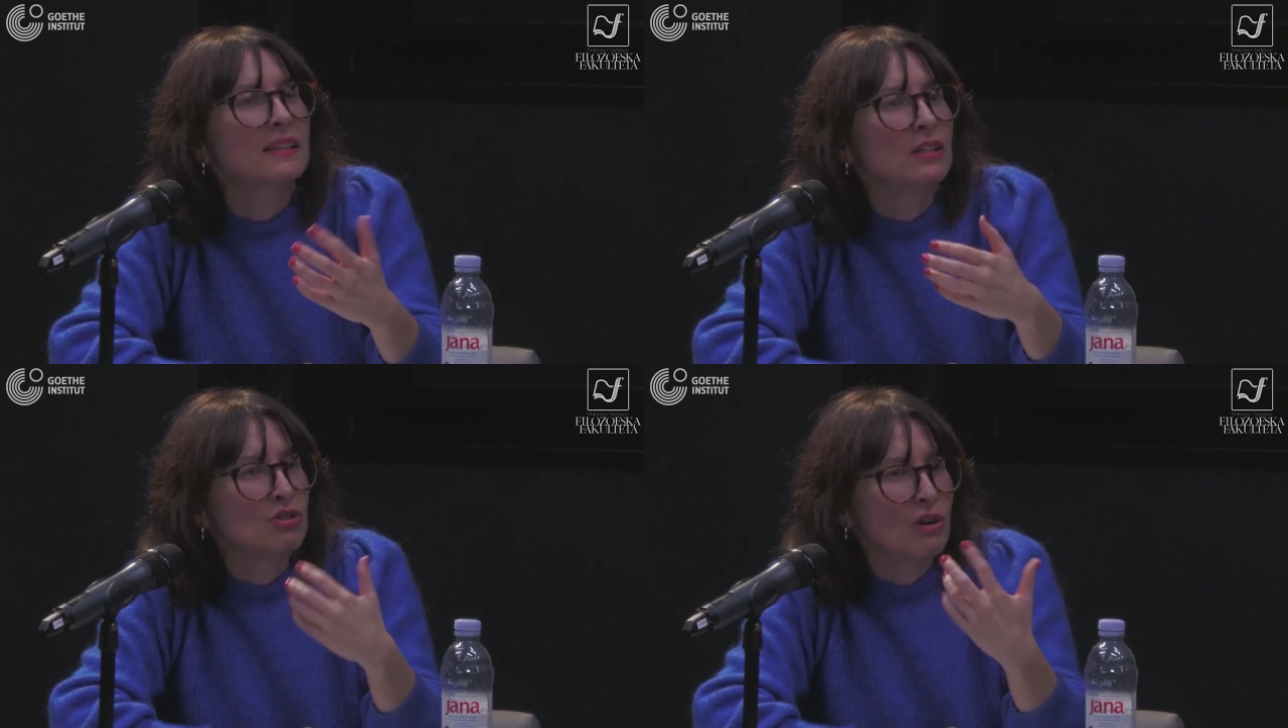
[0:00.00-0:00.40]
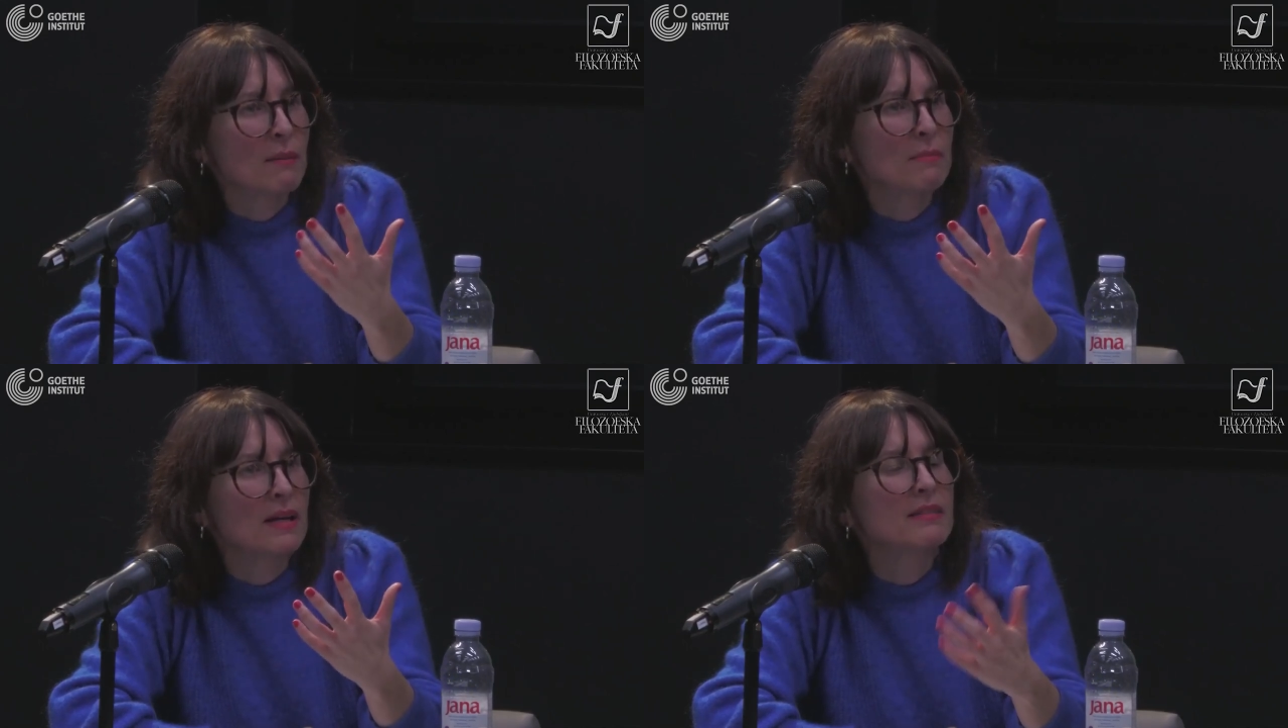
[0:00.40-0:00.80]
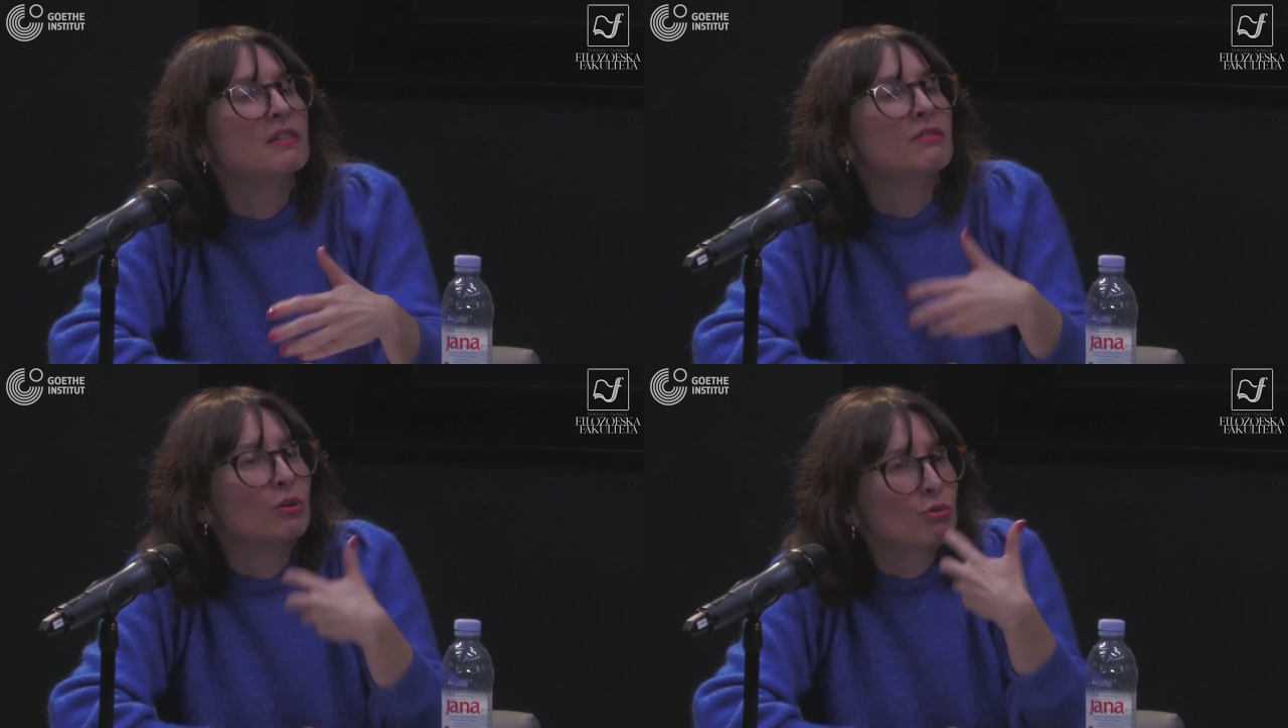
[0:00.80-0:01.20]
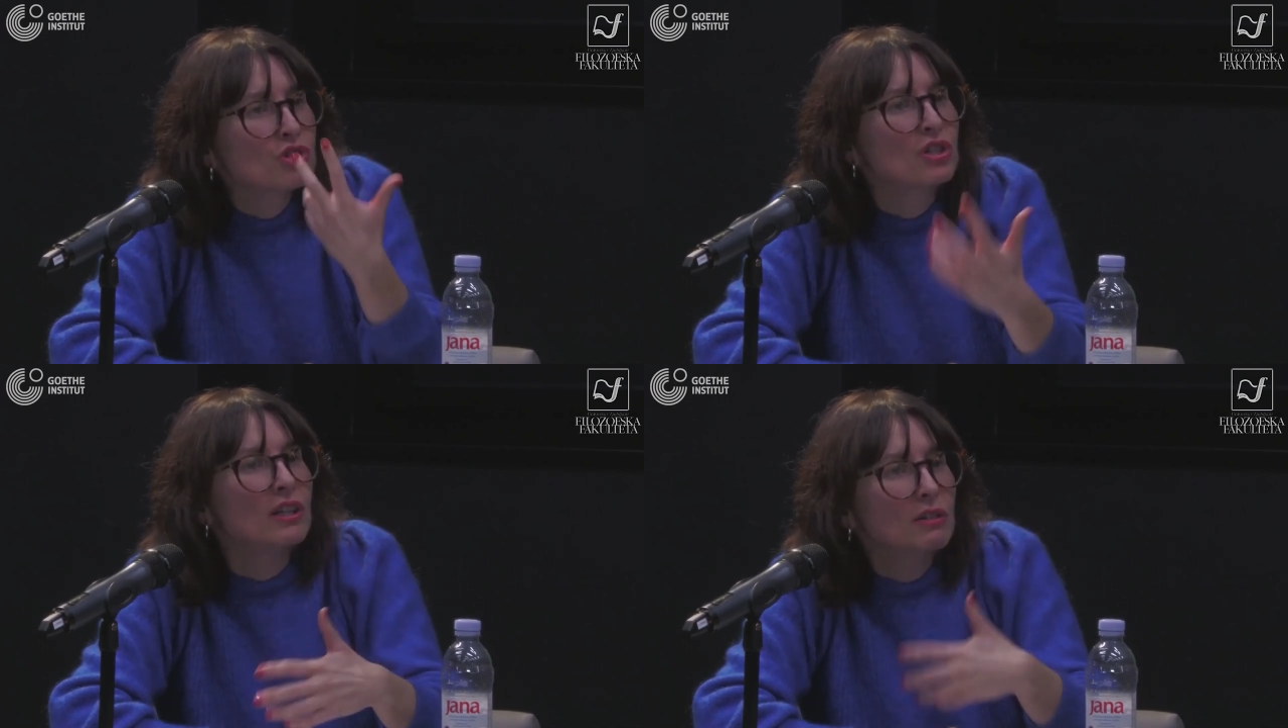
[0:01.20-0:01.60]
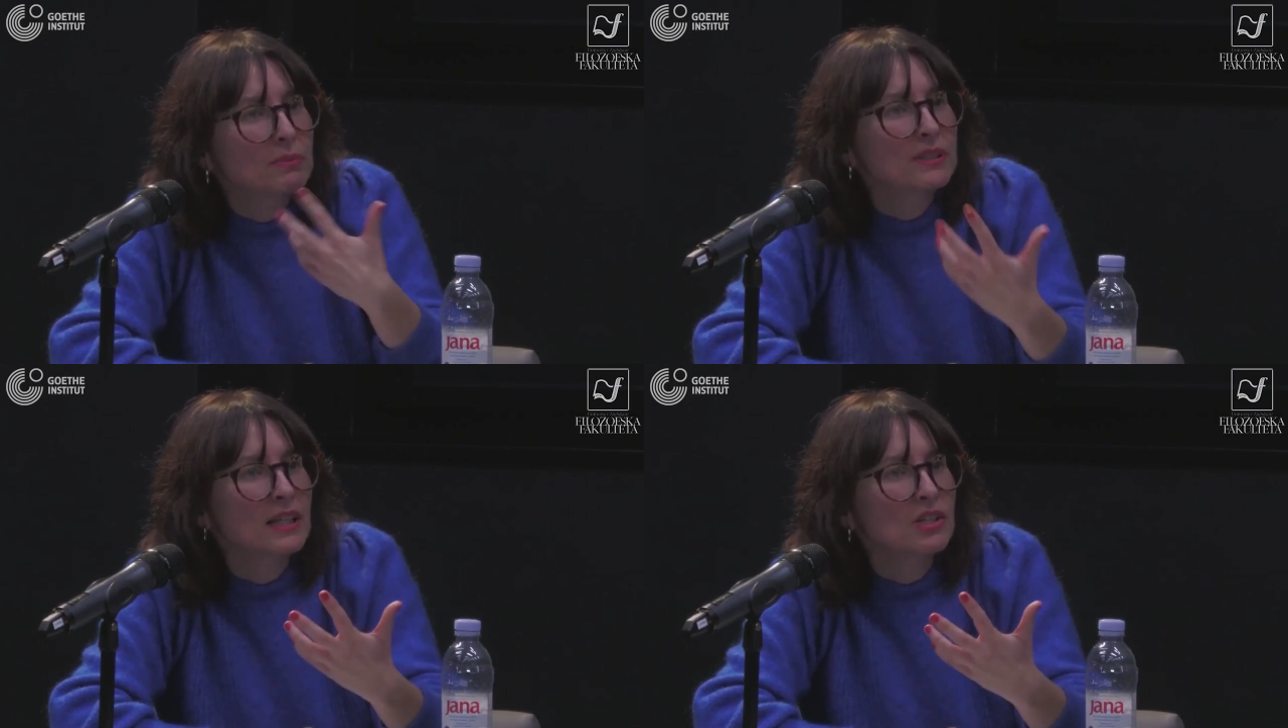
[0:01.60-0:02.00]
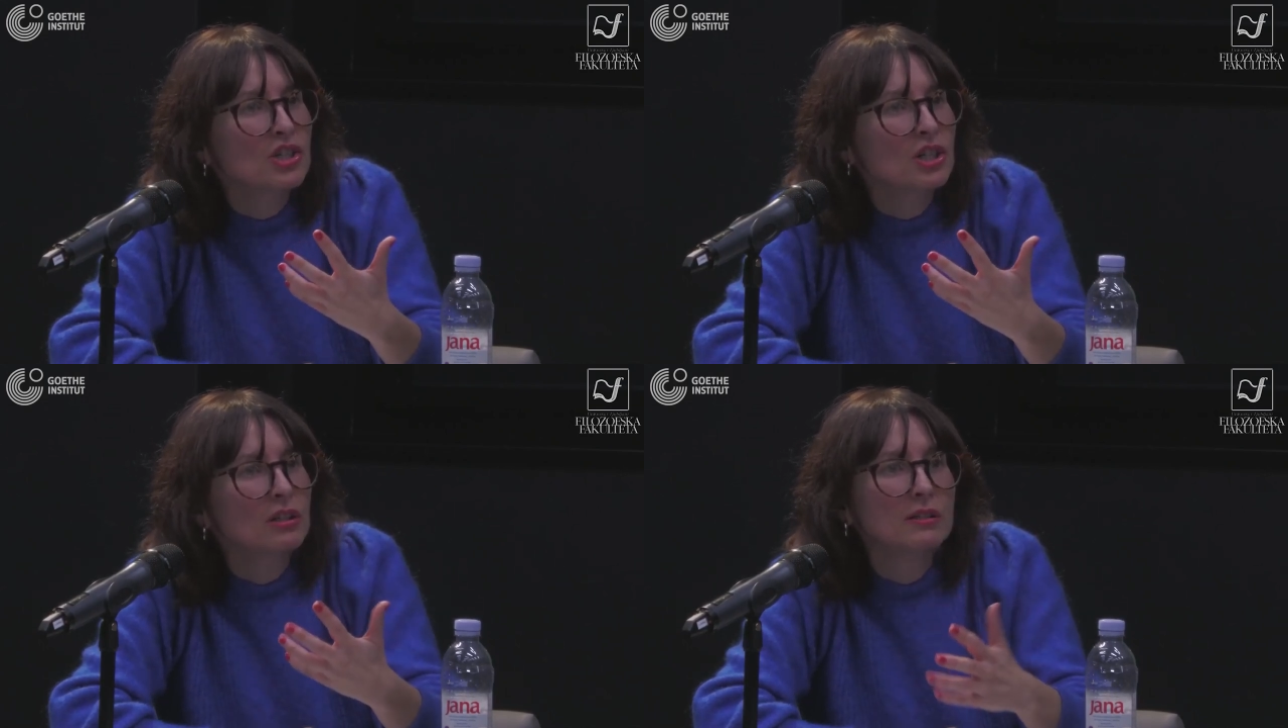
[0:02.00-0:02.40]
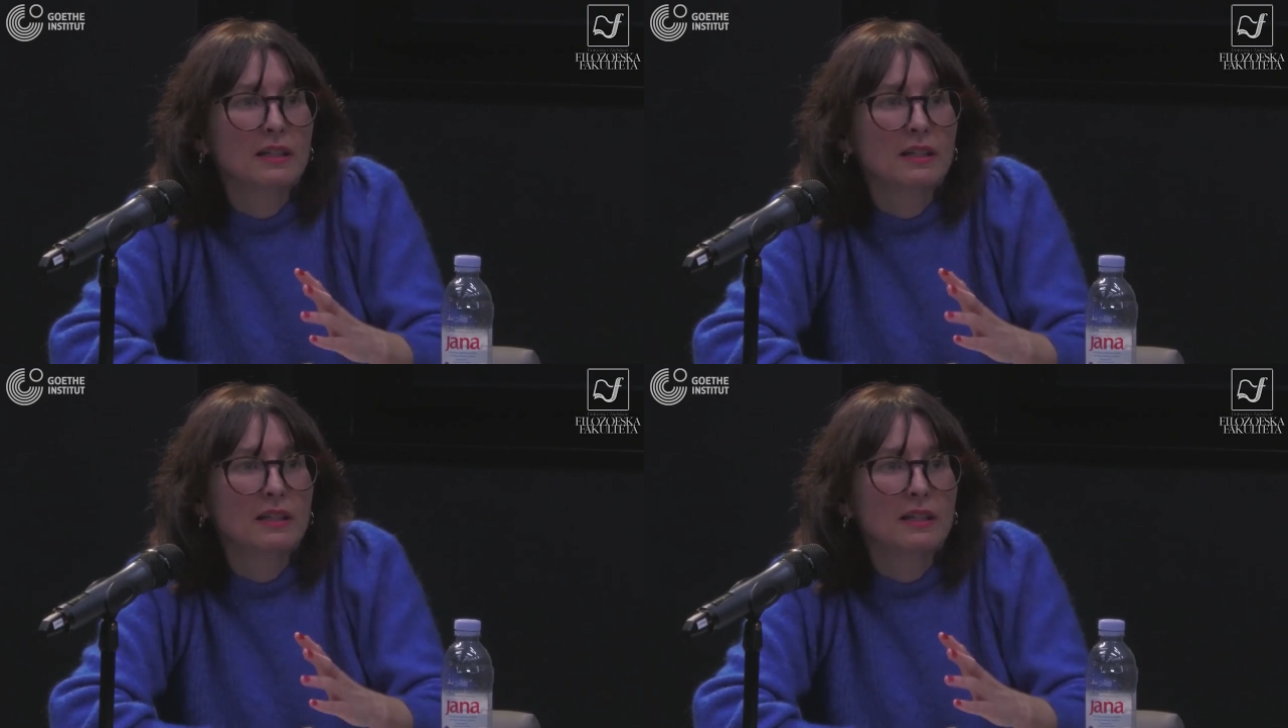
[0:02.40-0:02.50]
the drama, the revolutionary potential.